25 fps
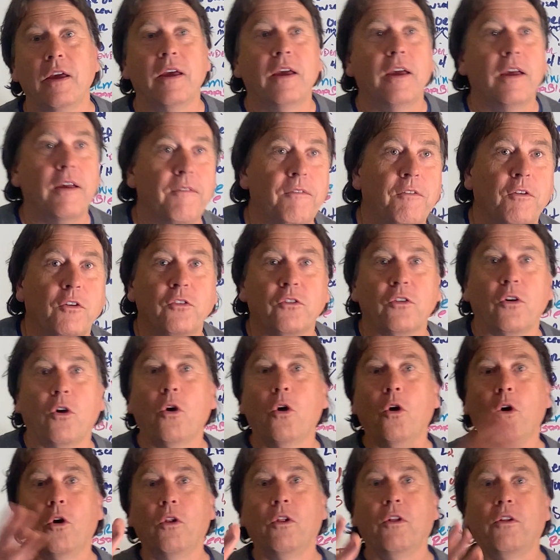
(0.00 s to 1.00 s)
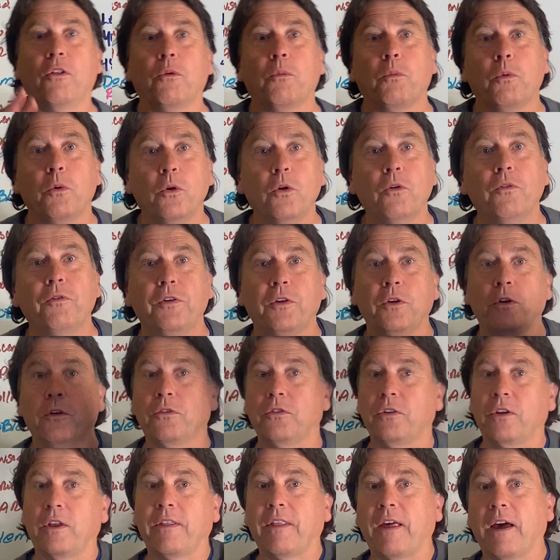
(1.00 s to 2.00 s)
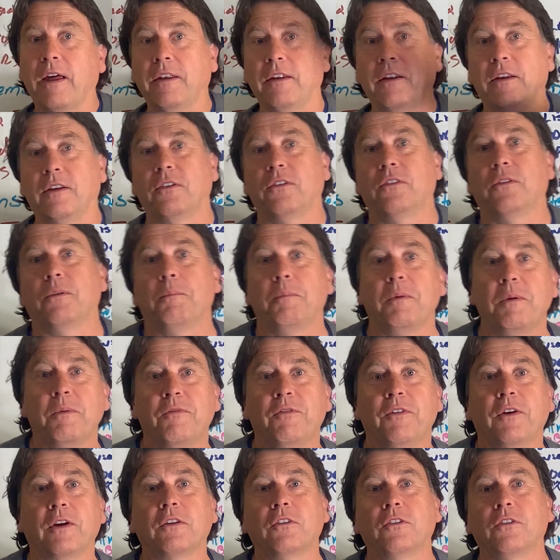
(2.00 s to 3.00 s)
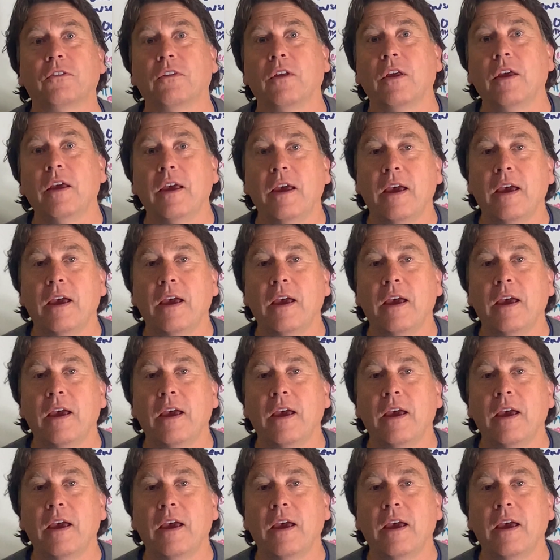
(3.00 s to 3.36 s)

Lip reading: If there's a hole in the roof, he'll say that needs to be fixed,